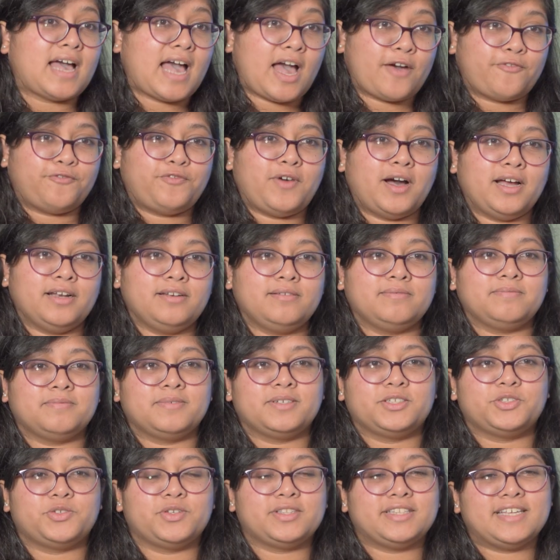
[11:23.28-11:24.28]
Have fun
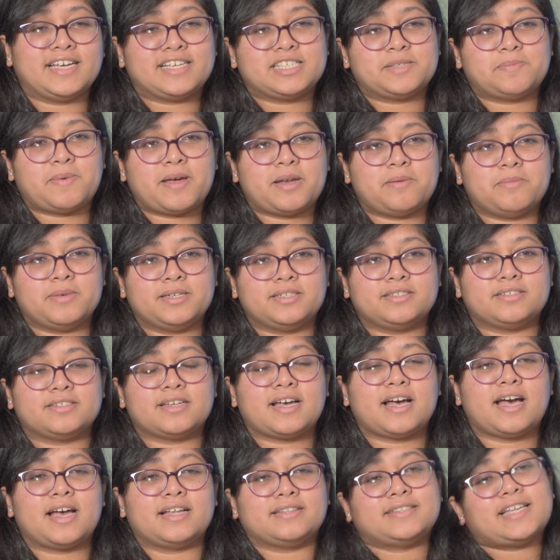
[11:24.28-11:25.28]
doing the experiment,
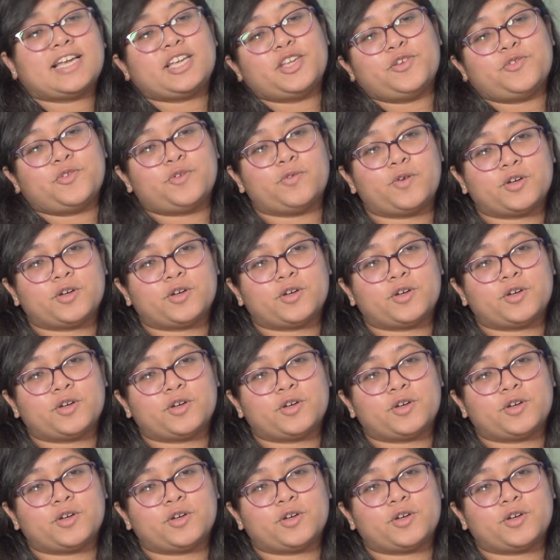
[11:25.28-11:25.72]
and thank you for